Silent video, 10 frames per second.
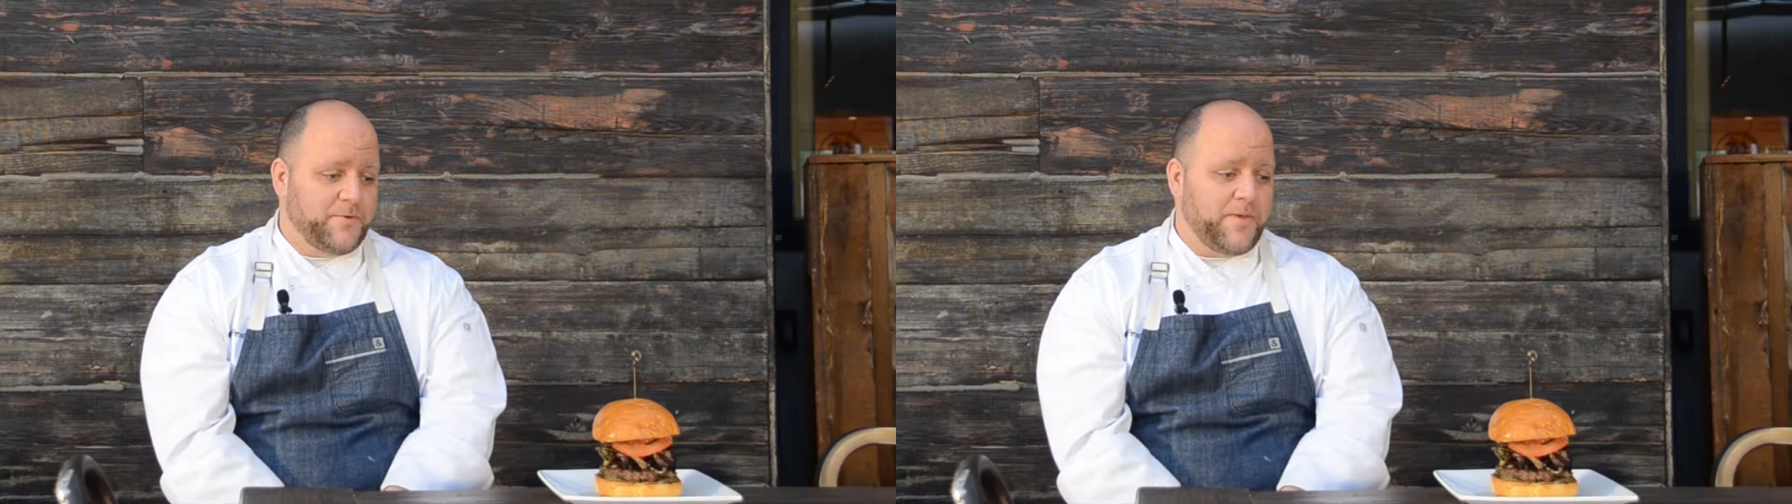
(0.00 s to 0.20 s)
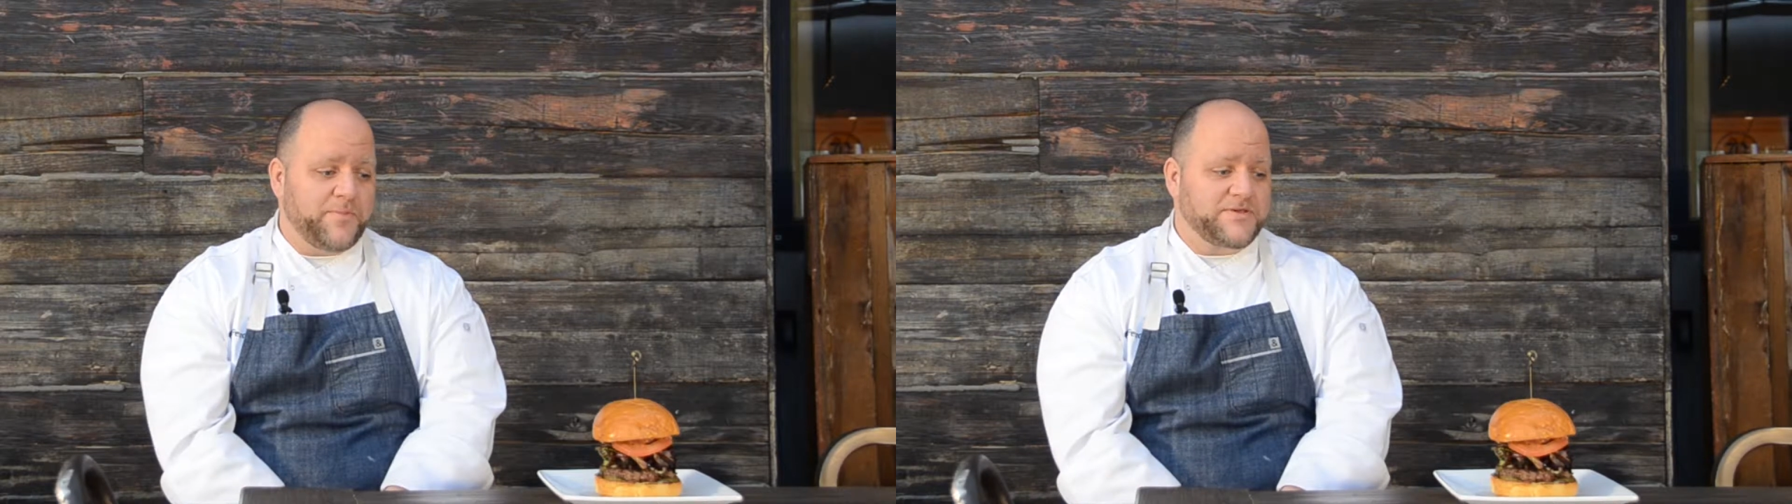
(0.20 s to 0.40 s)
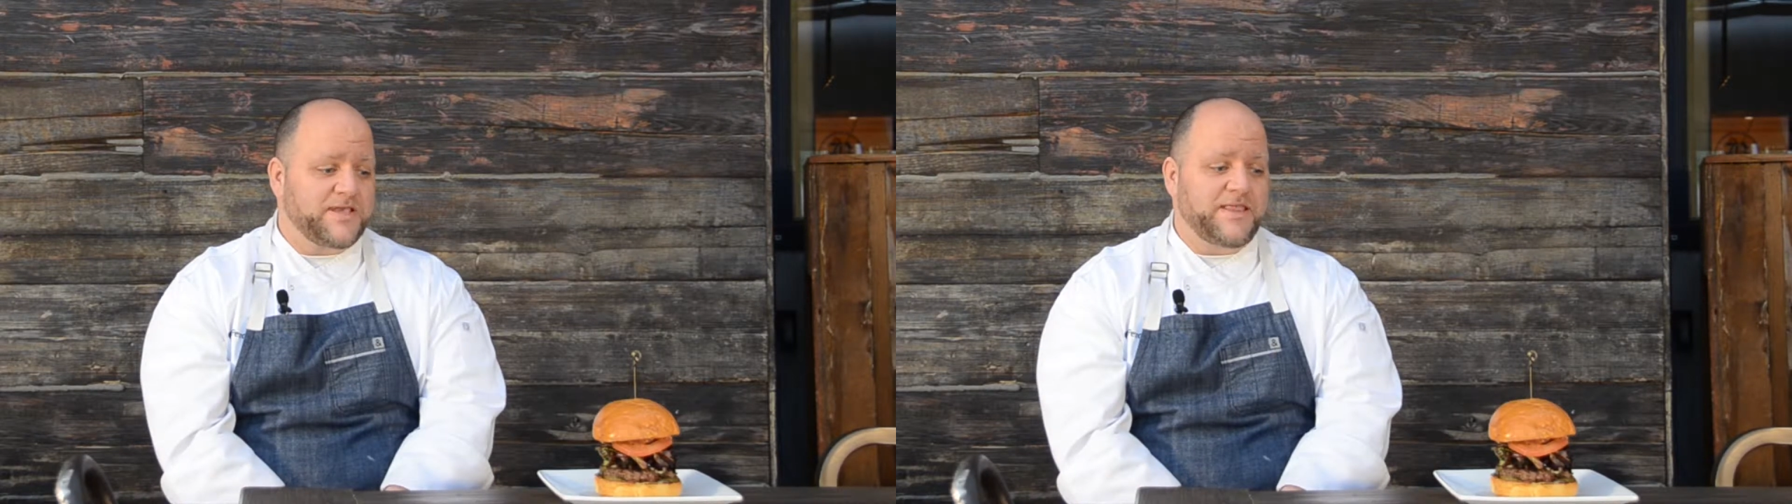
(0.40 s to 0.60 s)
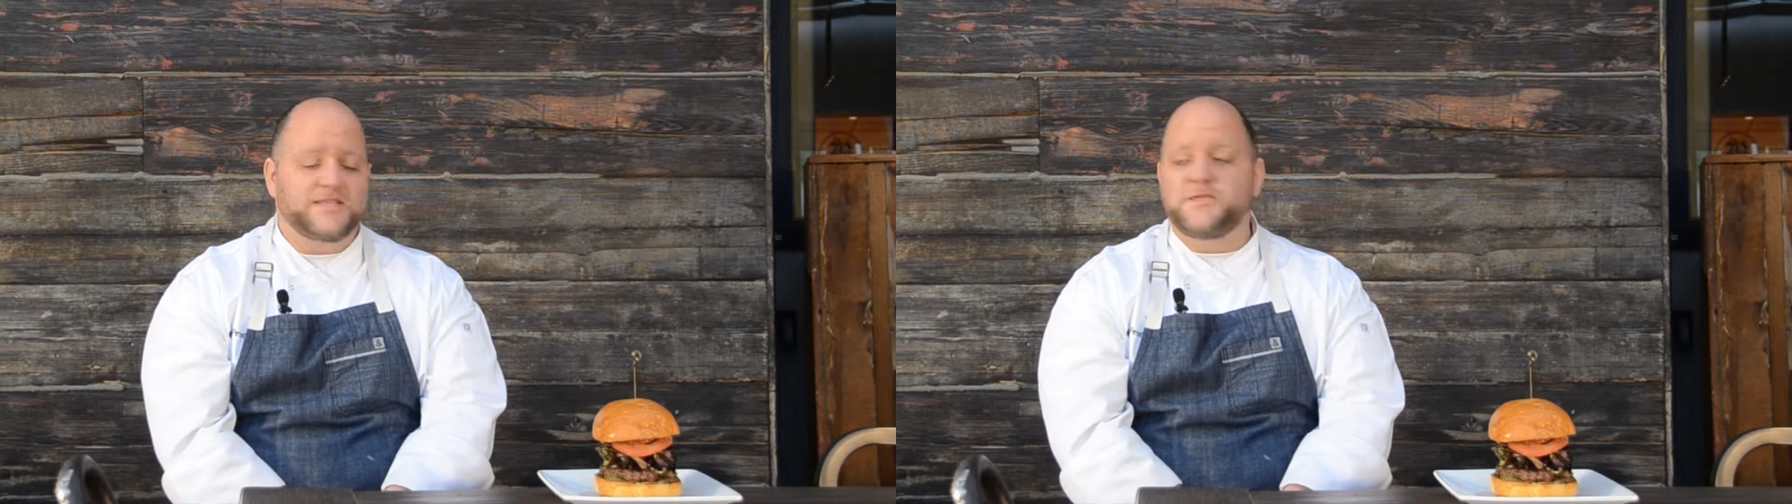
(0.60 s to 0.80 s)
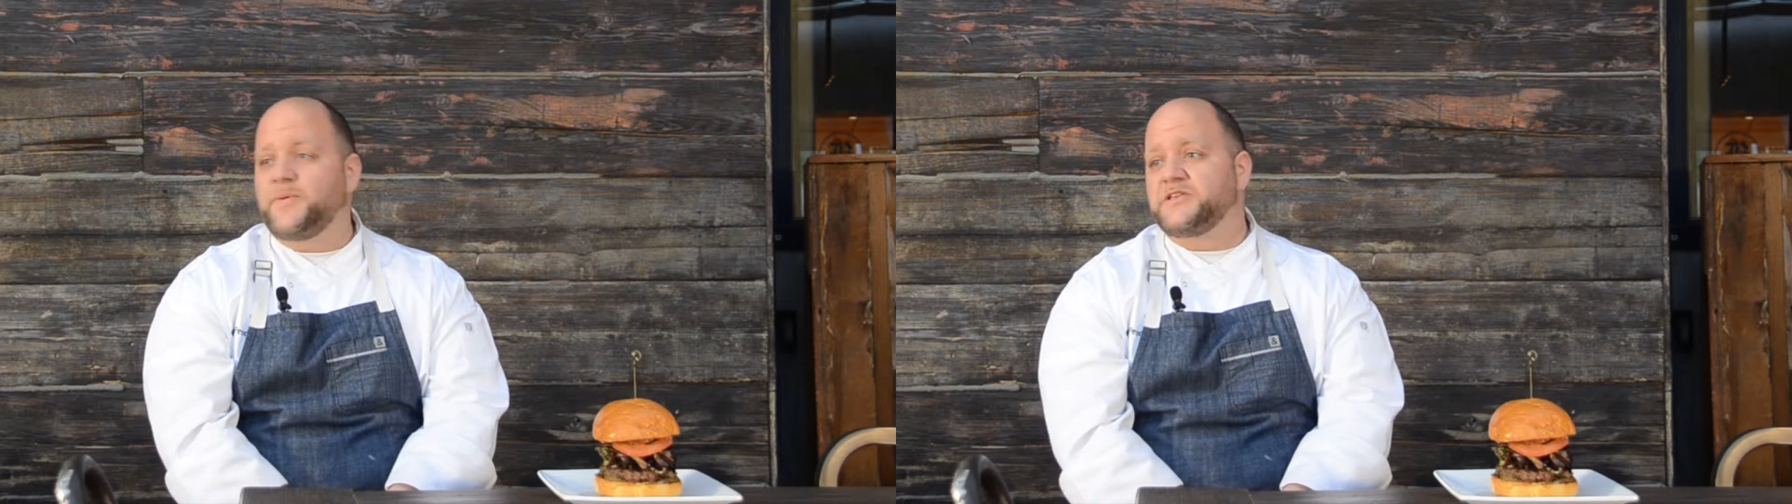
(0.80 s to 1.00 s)
know, people say
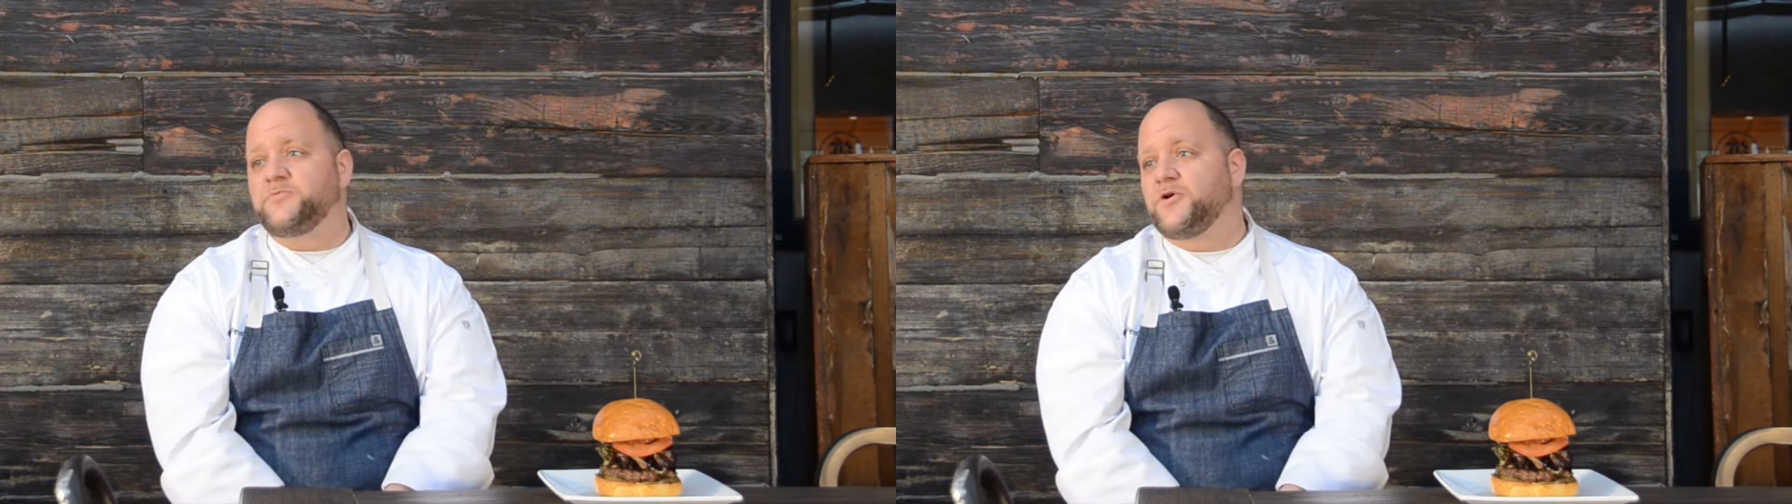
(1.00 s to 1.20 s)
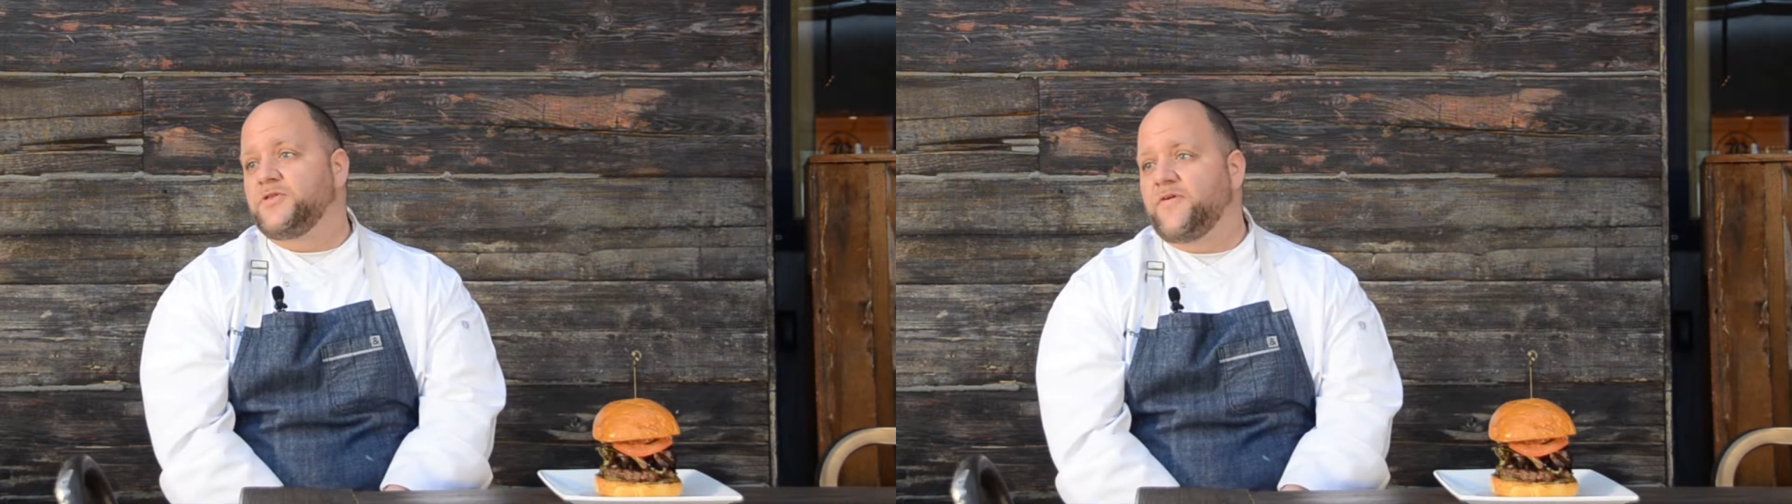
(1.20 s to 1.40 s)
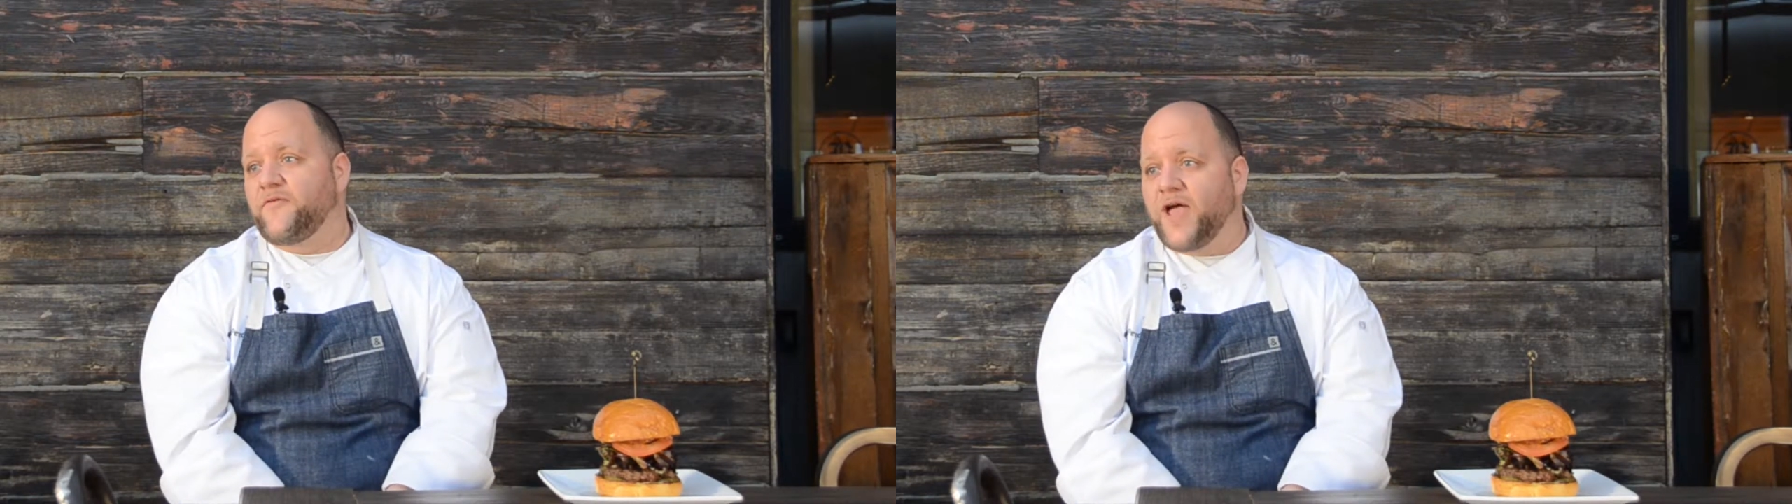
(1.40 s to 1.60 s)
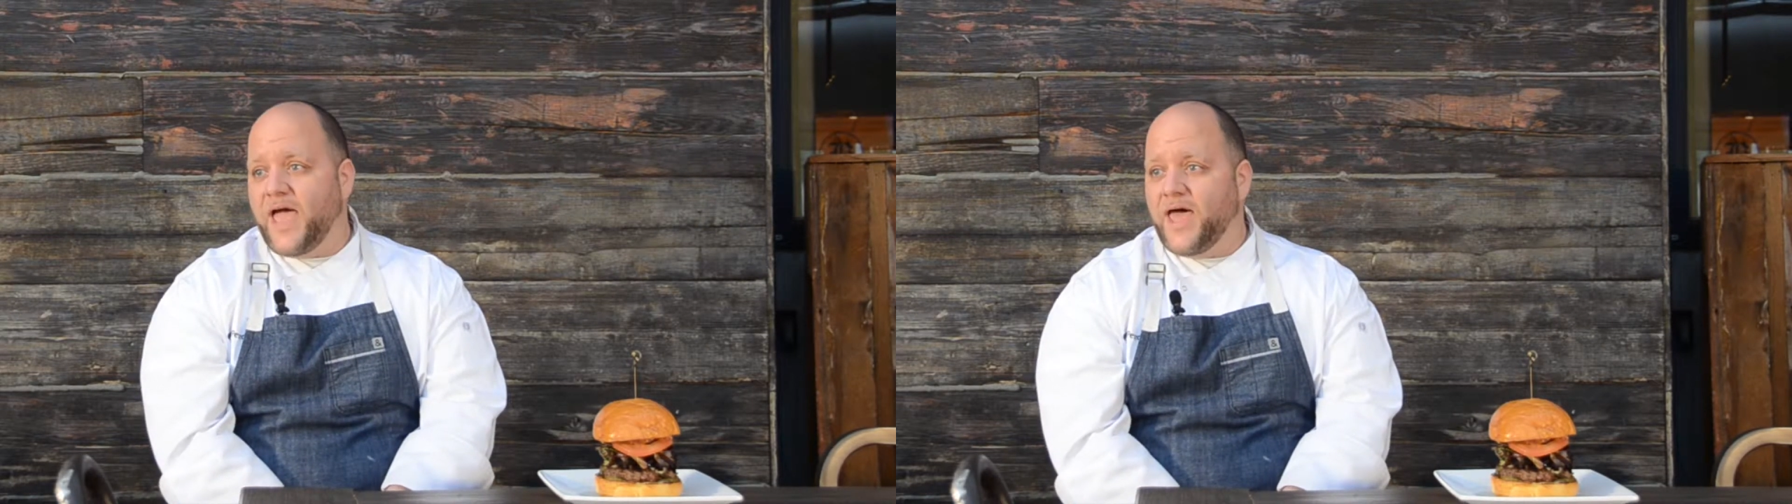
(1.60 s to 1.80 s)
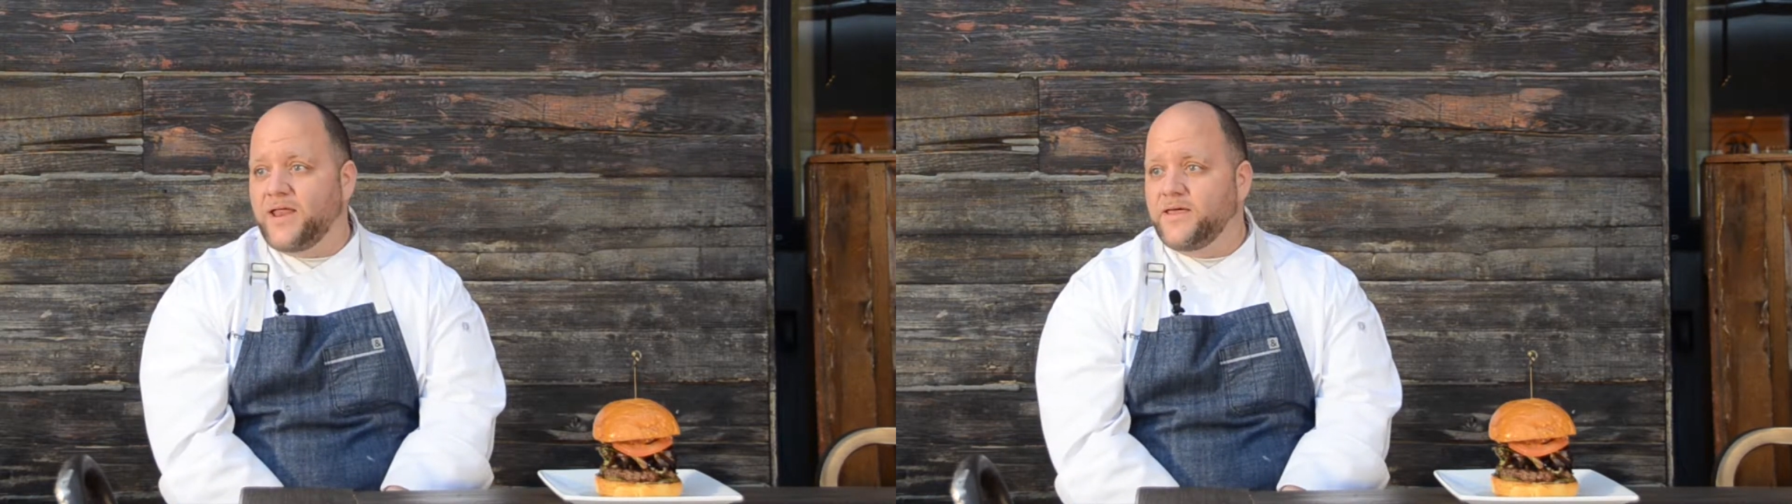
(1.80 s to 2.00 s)
this is the best burger they've ever
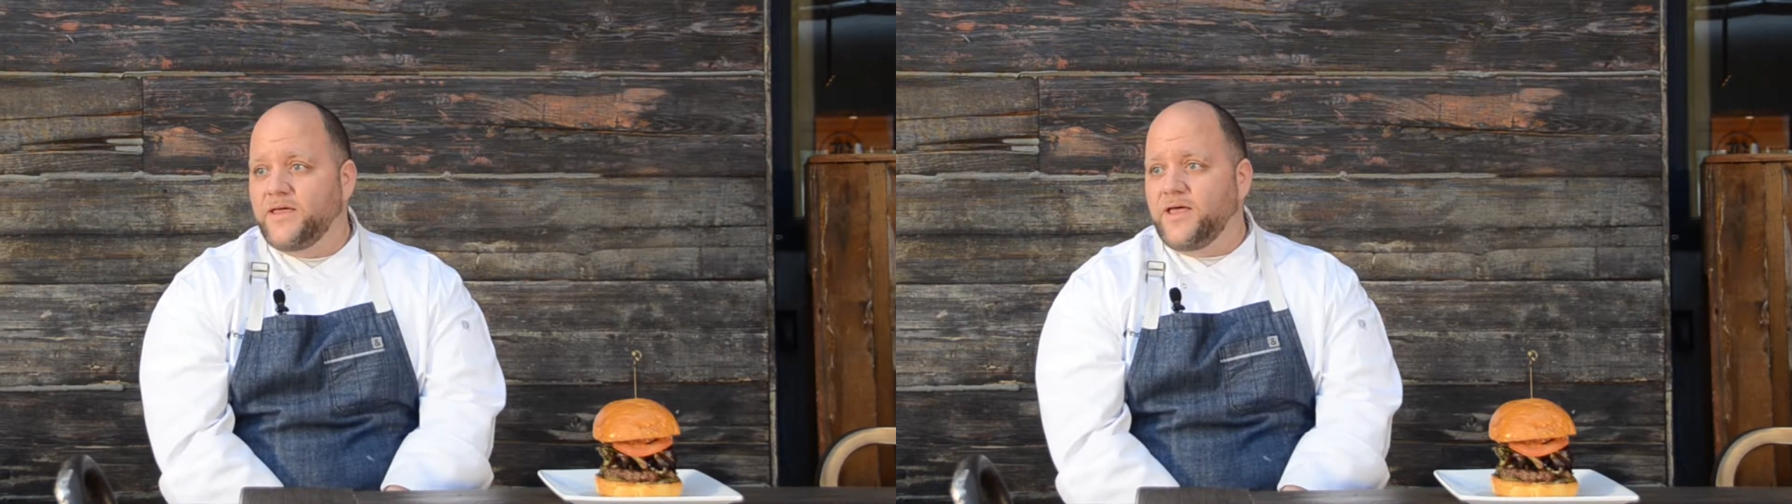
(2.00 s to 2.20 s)
had,